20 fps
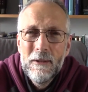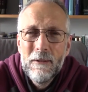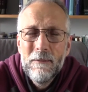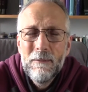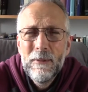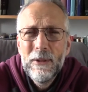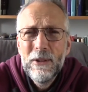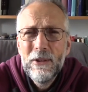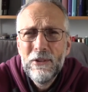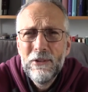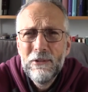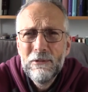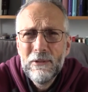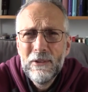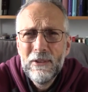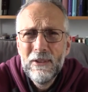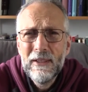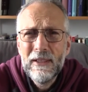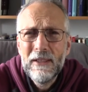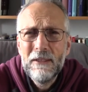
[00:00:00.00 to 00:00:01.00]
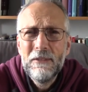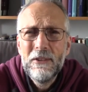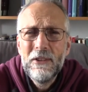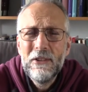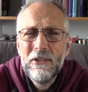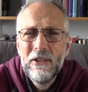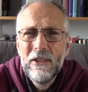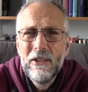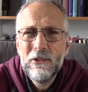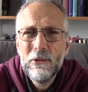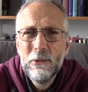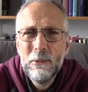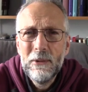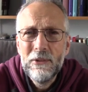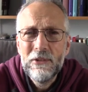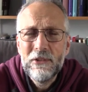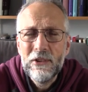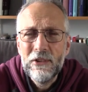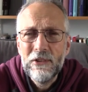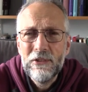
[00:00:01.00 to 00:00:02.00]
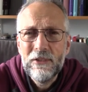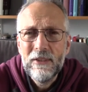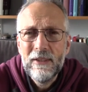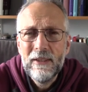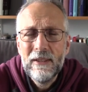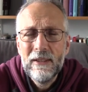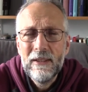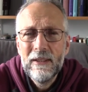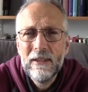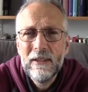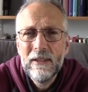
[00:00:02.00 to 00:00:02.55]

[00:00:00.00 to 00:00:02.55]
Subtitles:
Because real love is always costly.